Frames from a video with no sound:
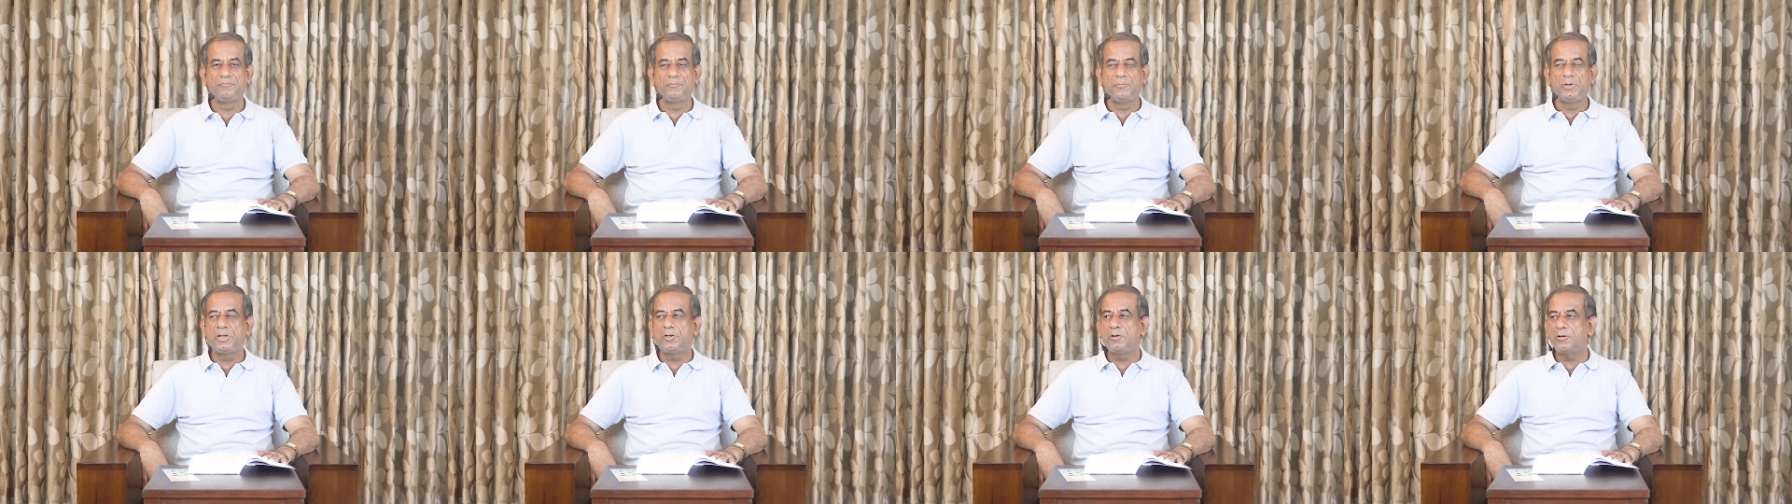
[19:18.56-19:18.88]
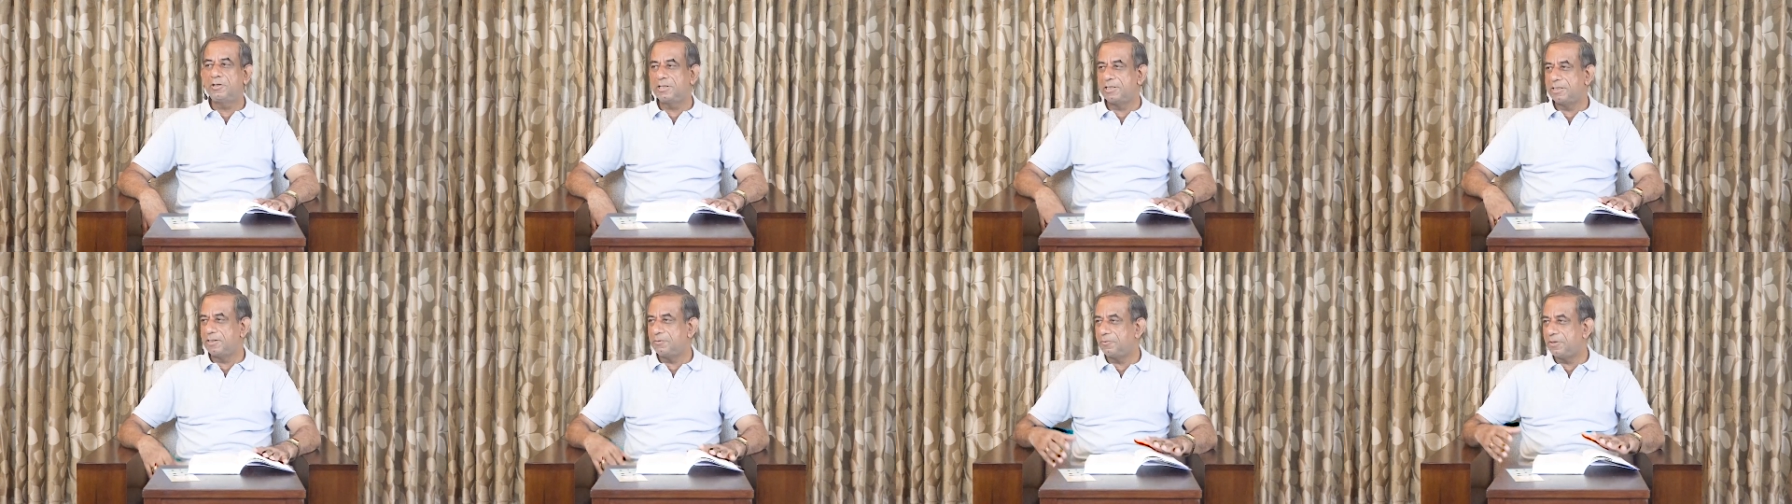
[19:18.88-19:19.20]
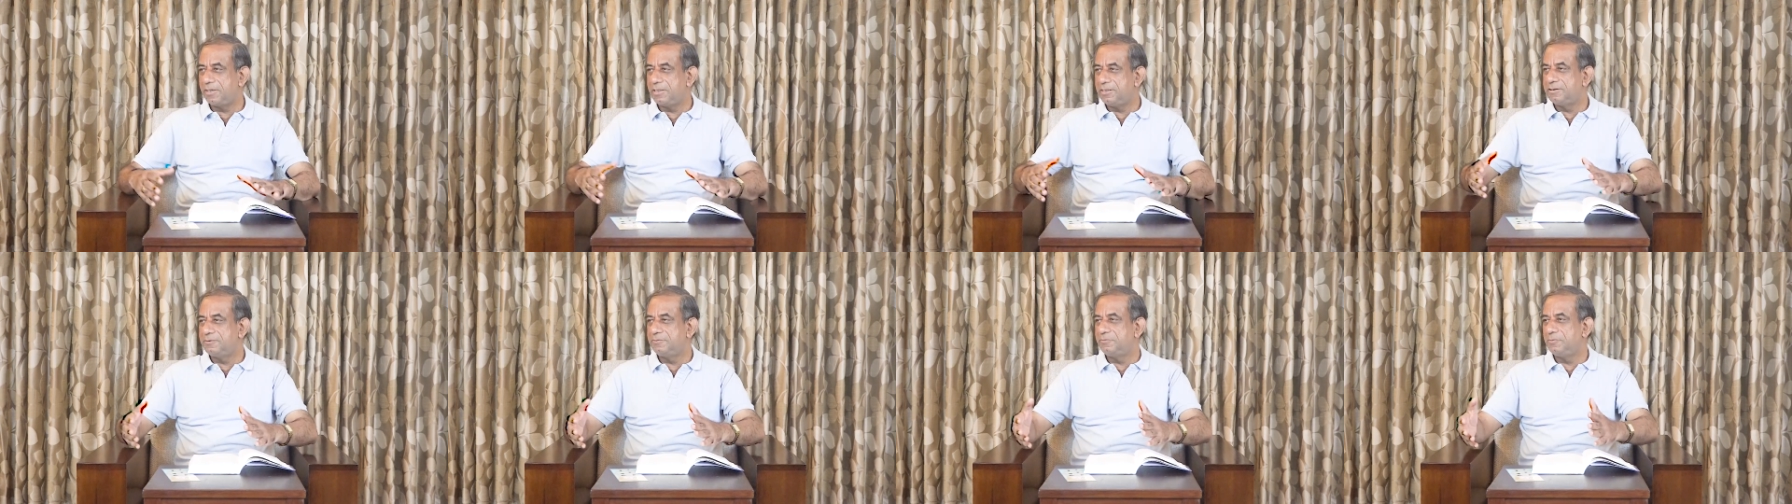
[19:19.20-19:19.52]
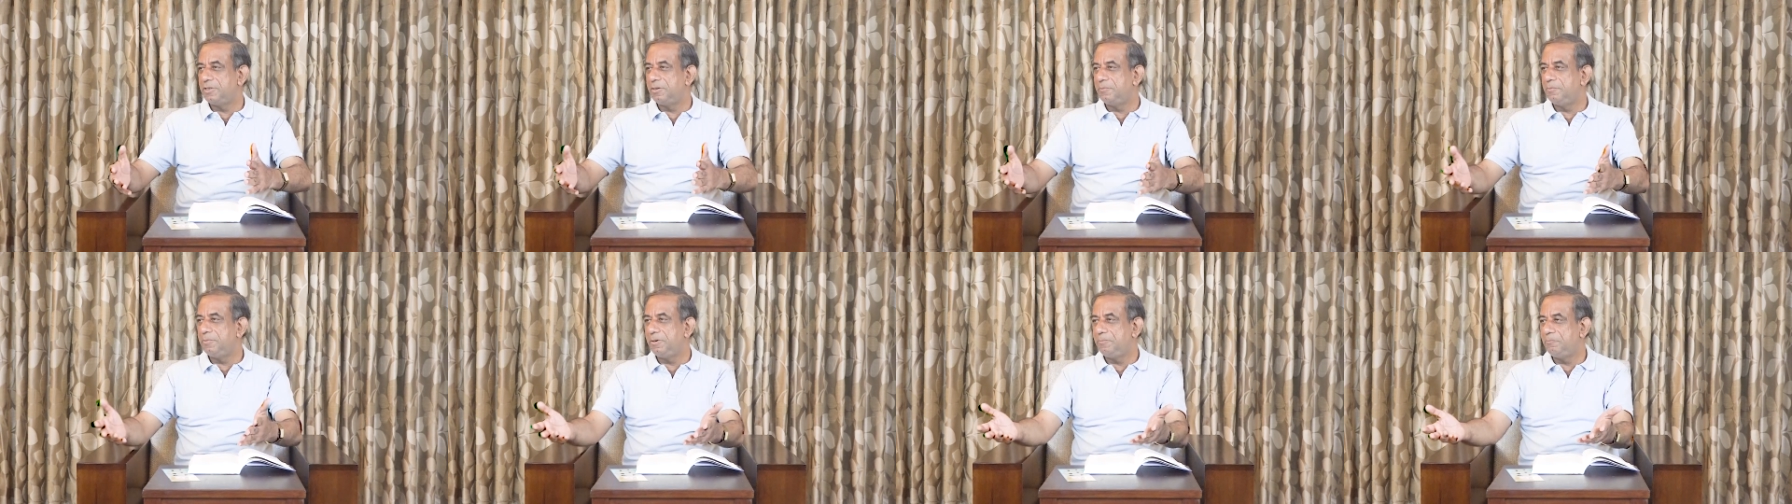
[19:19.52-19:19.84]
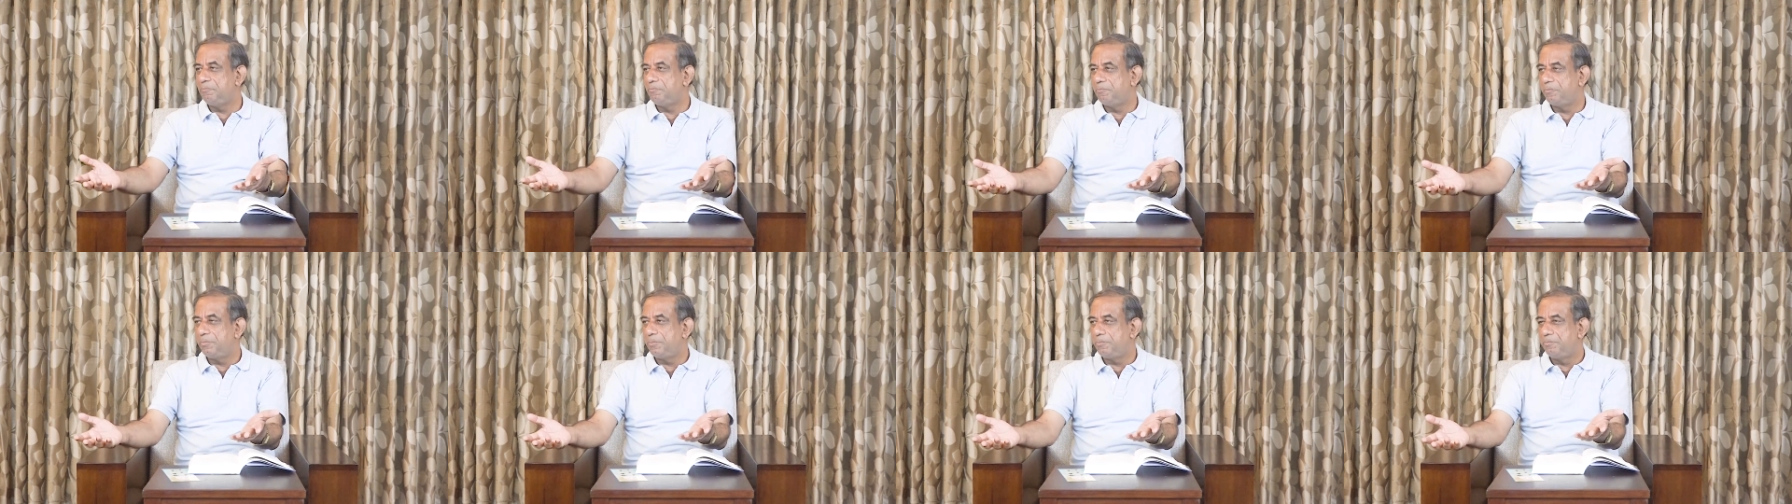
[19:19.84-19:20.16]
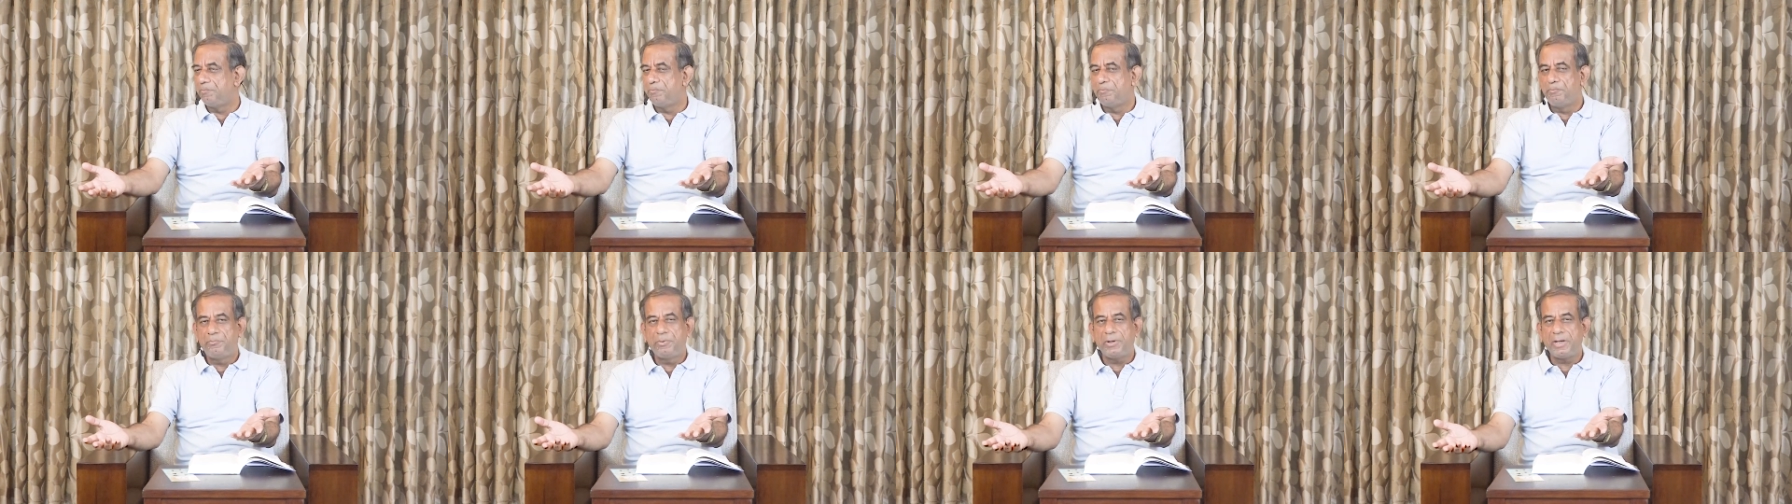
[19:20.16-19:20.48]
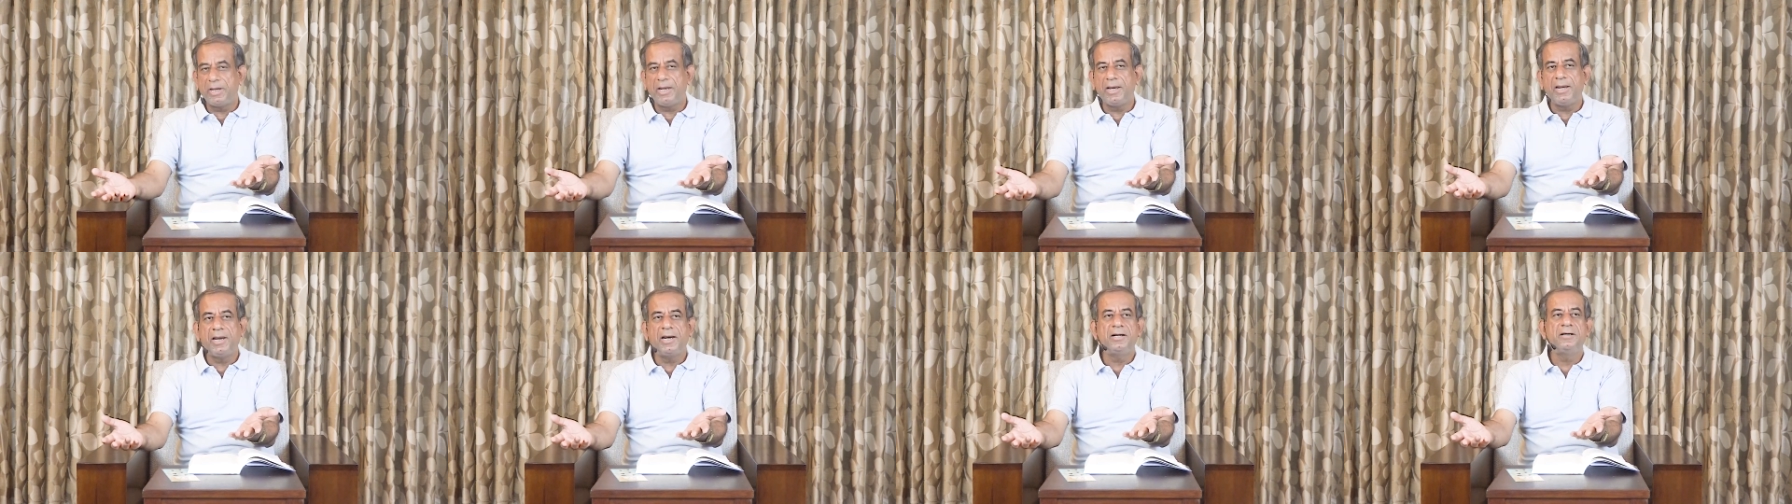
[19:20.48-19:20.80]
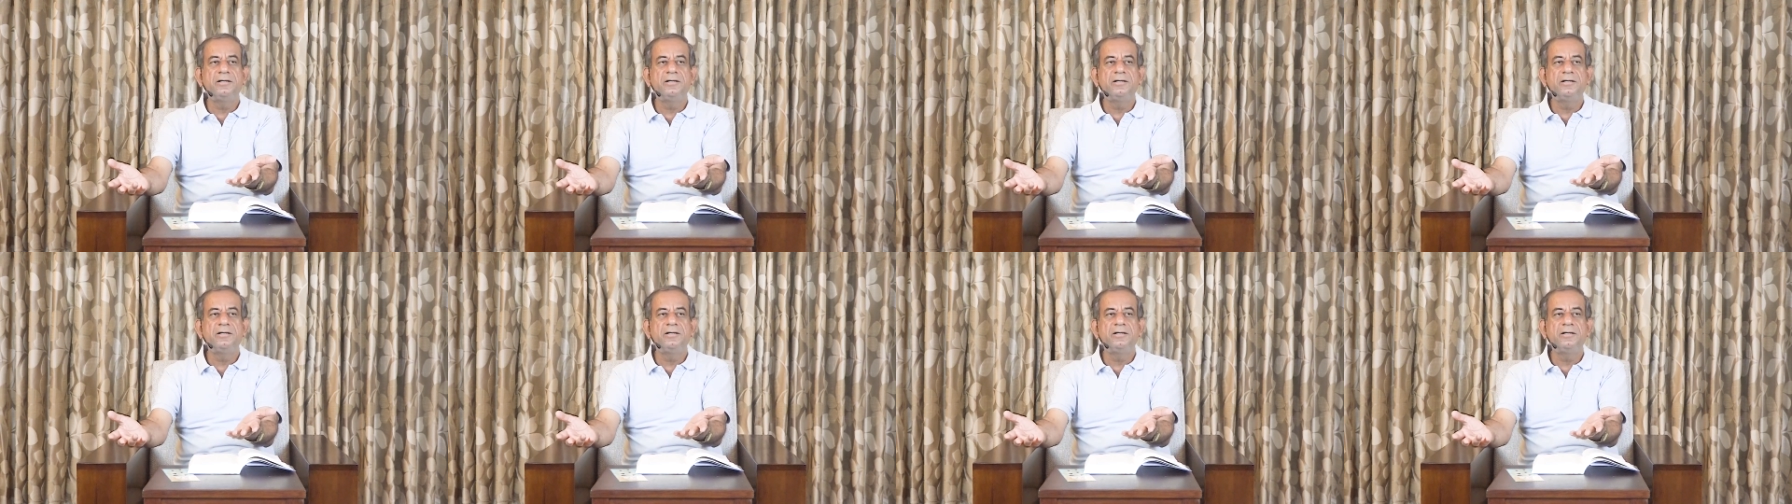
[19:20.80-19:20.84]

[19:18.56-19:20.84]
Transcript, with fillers: Because otherwise, we'll be prey